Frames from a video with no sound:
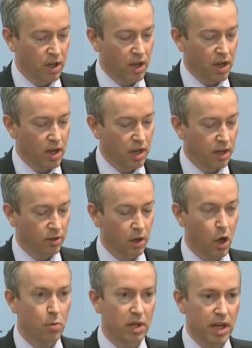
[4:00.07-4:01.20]

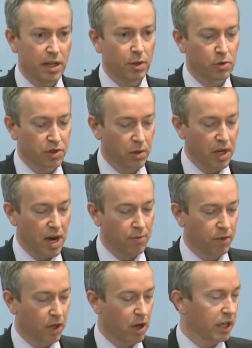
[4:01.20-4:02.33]
globally and also in
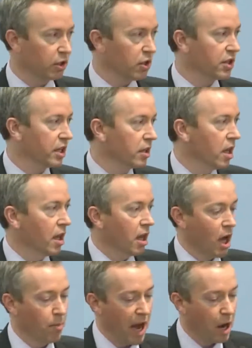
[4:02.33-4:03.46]
Africa, including
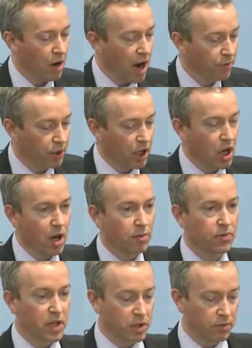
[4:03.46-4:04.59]
Power Africa and
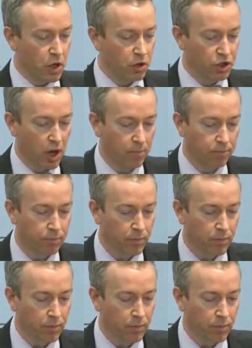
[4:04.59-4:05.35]
Feed the Future.